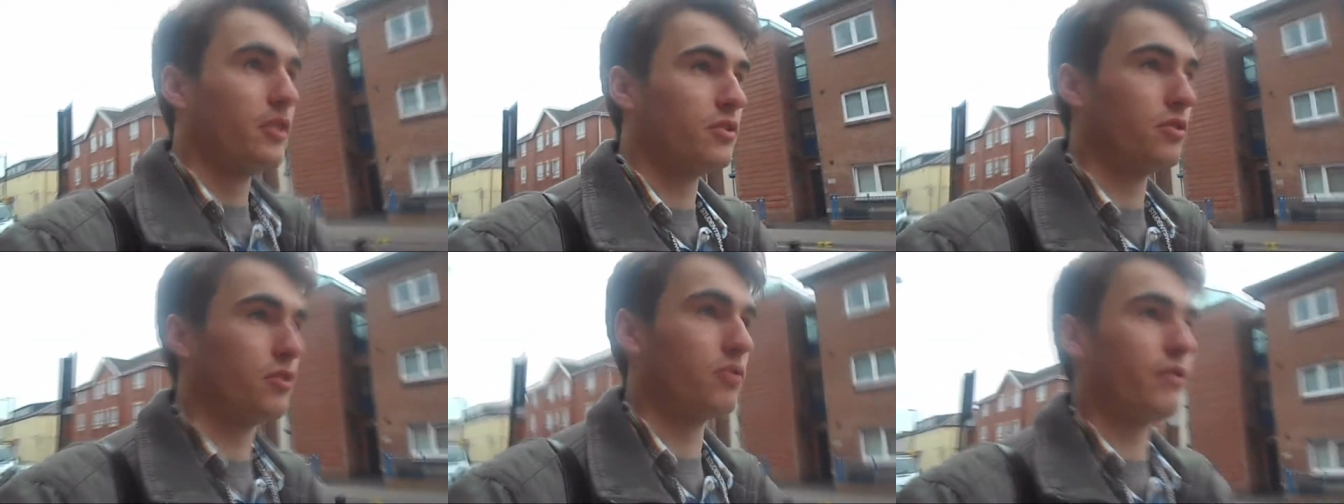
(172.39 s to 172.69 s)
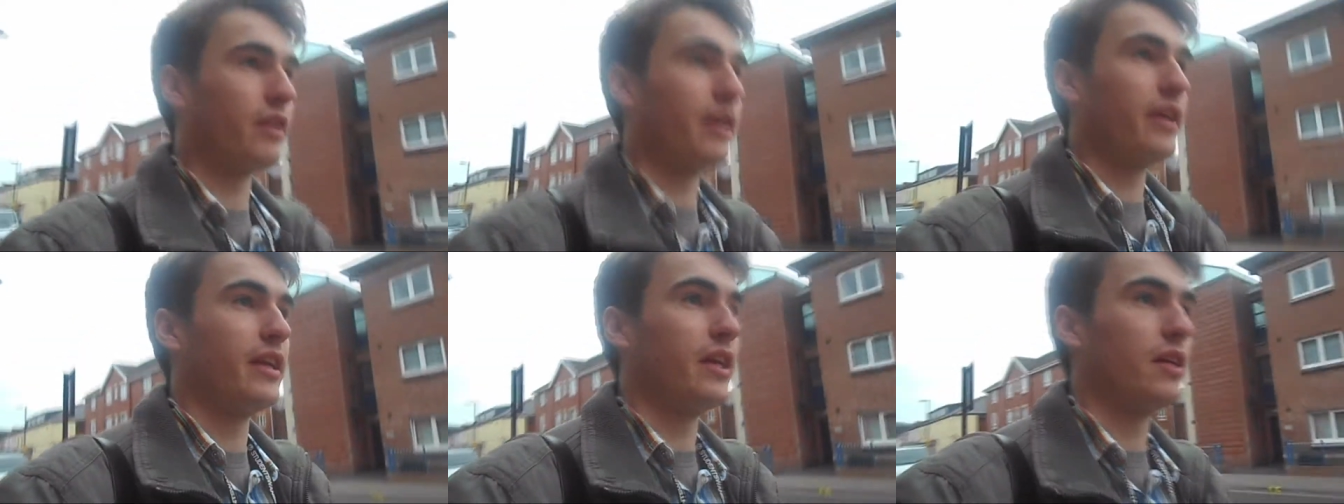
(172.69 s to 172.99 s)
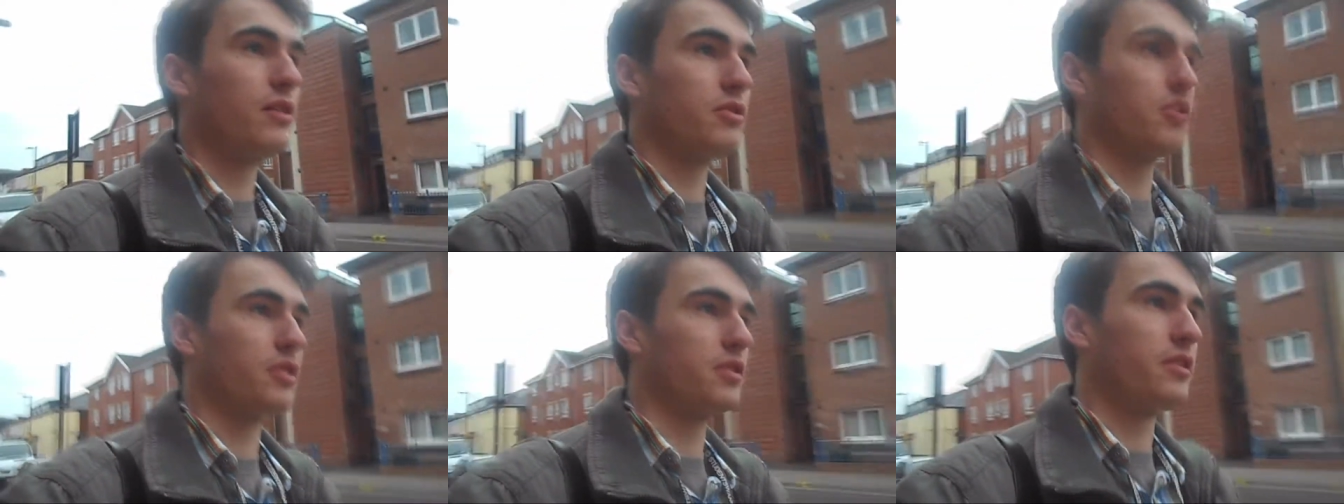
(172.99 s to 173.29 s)
So right
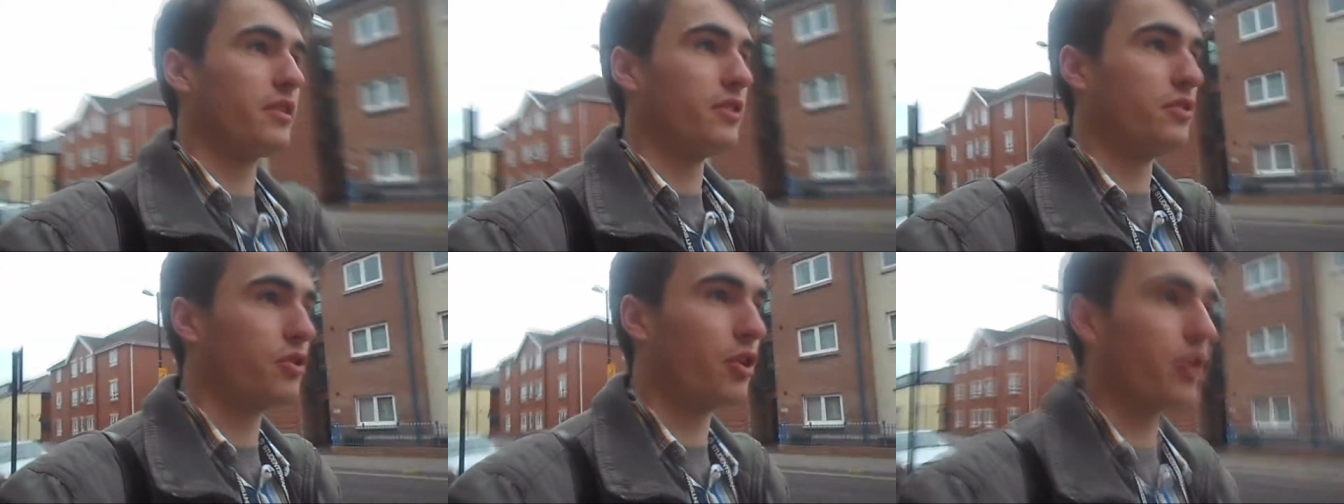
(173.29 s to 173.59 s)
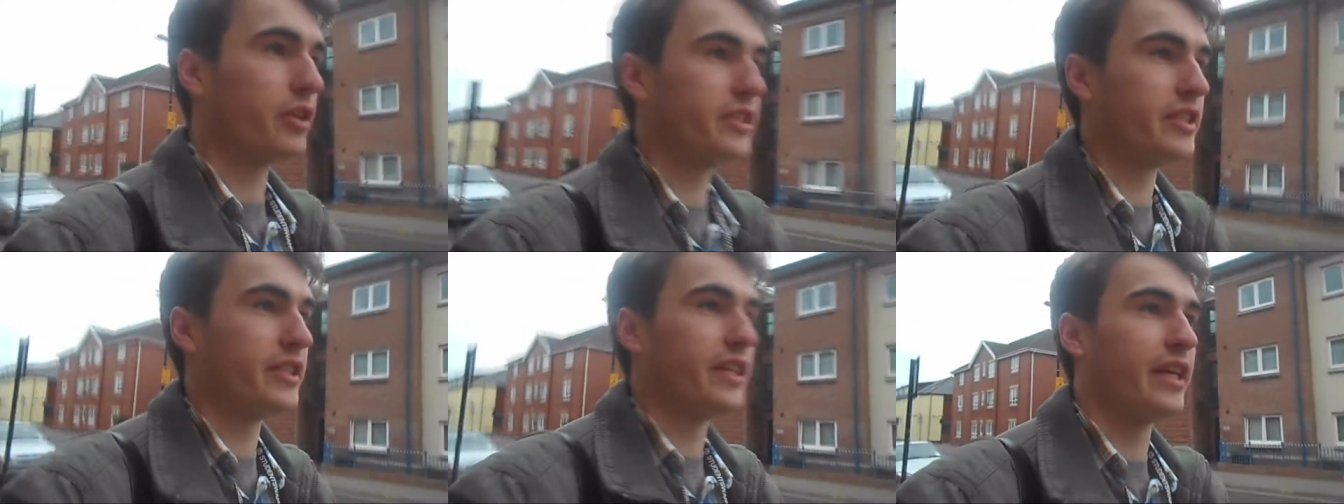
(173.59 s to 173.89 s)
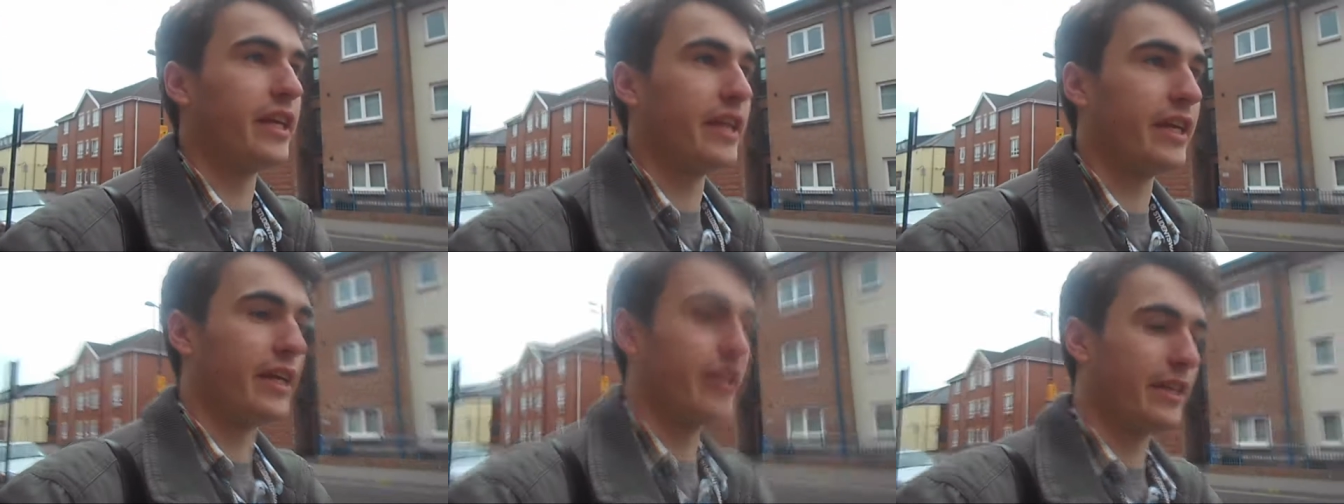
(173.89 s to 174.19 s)
now, just enjoy
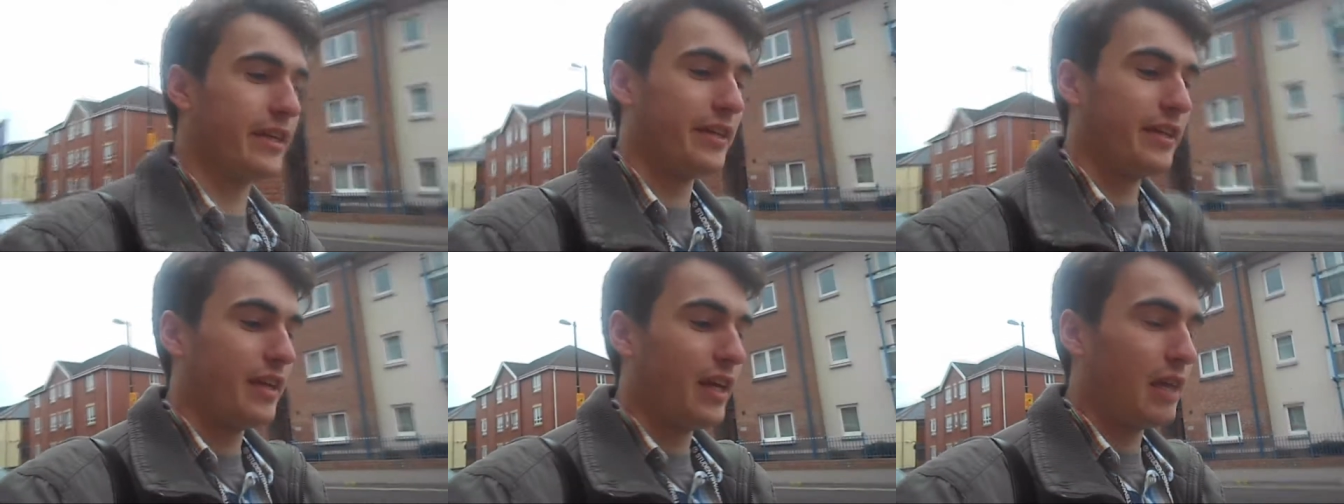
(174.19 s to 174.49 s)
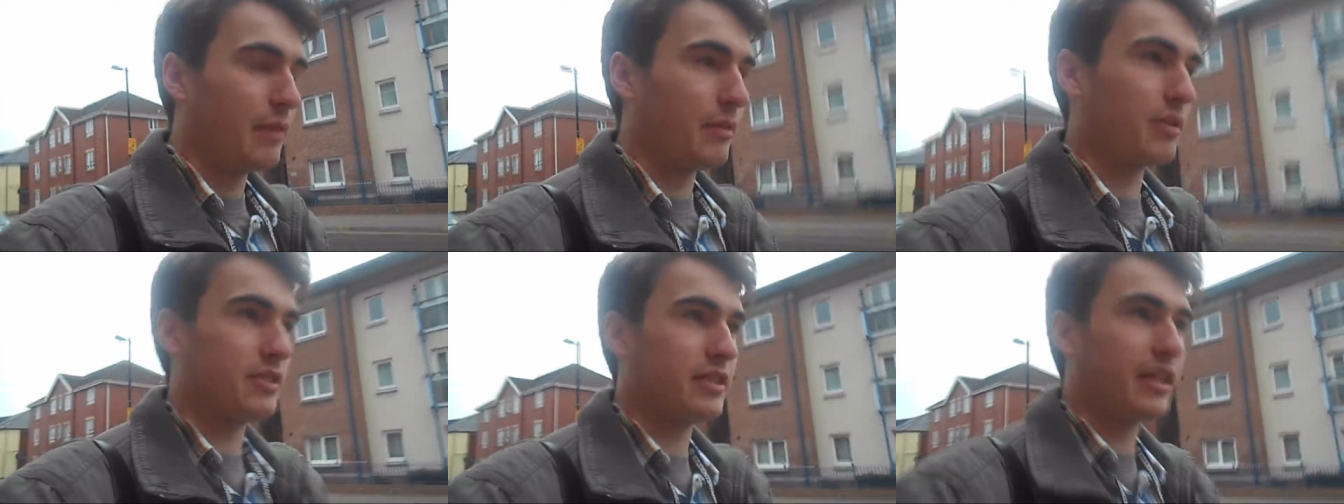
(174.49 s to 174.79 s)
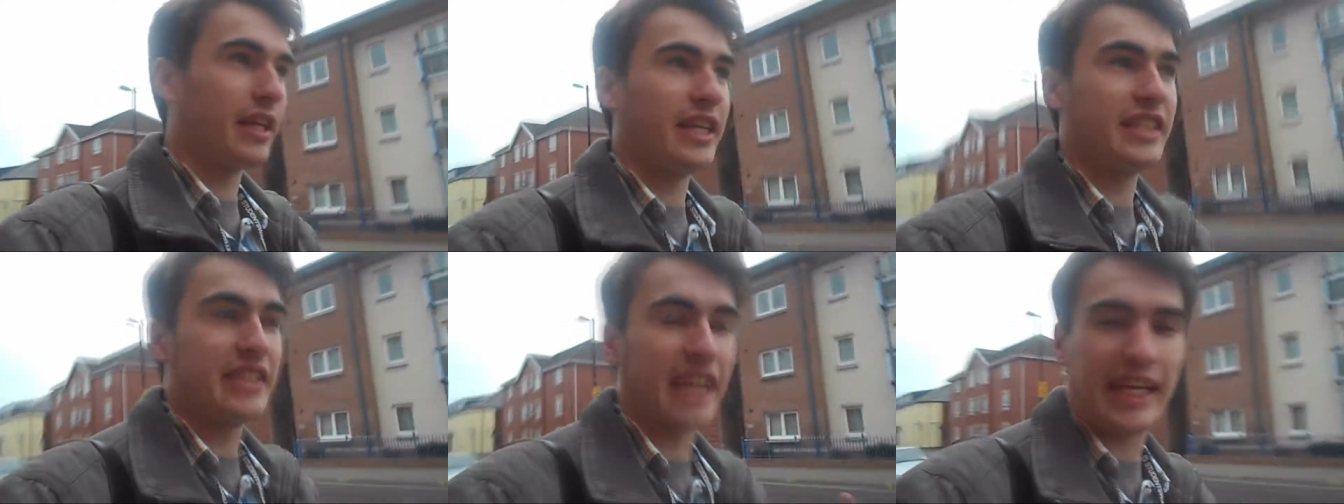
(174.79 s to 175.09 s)
today, because
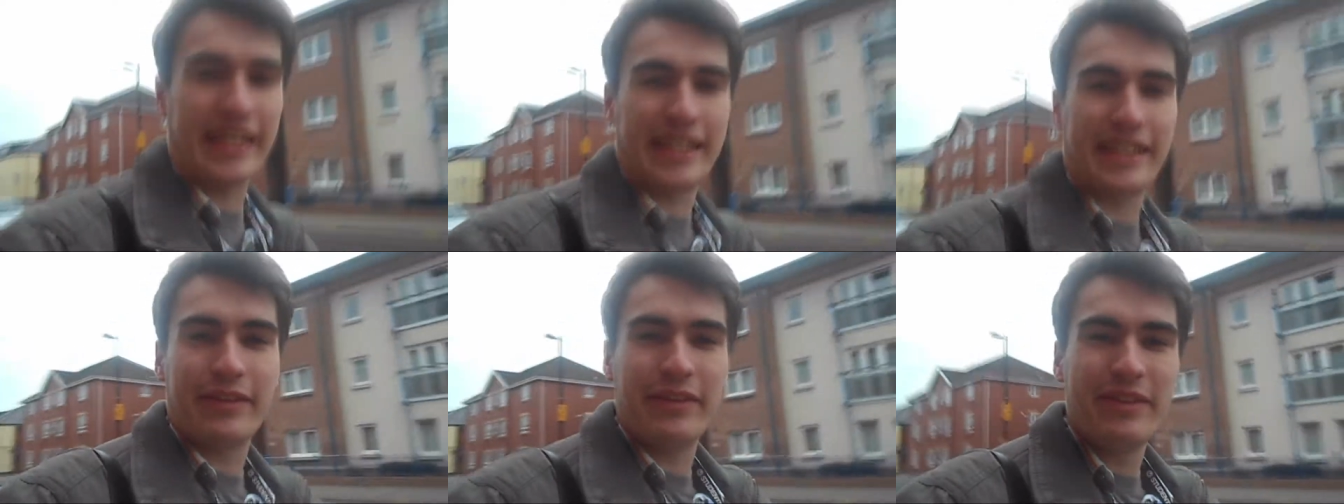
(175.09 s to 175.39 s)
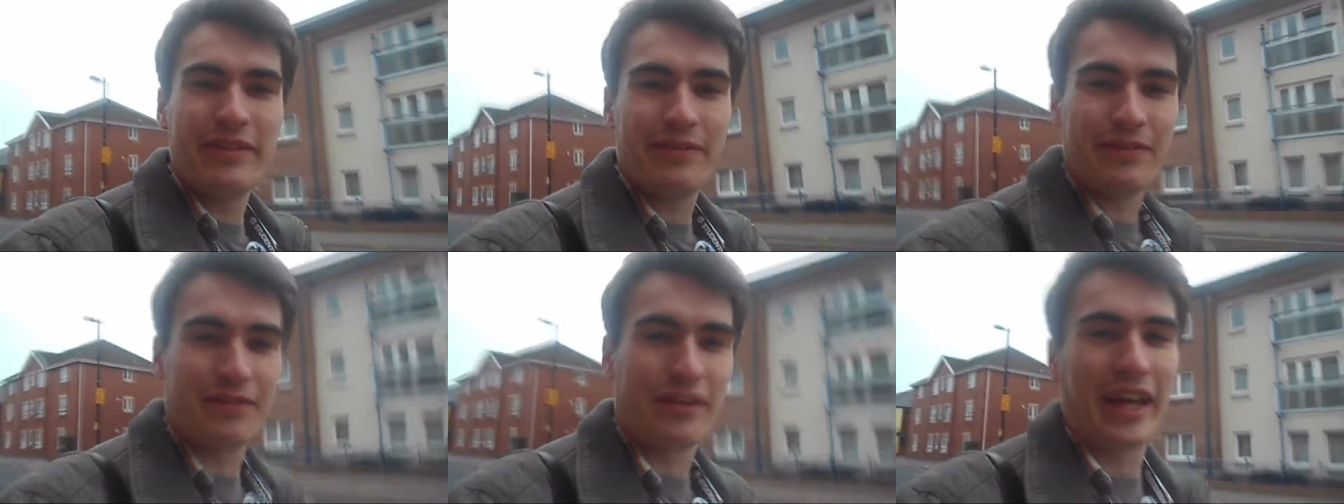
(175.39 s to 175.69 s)
today's Ice Cream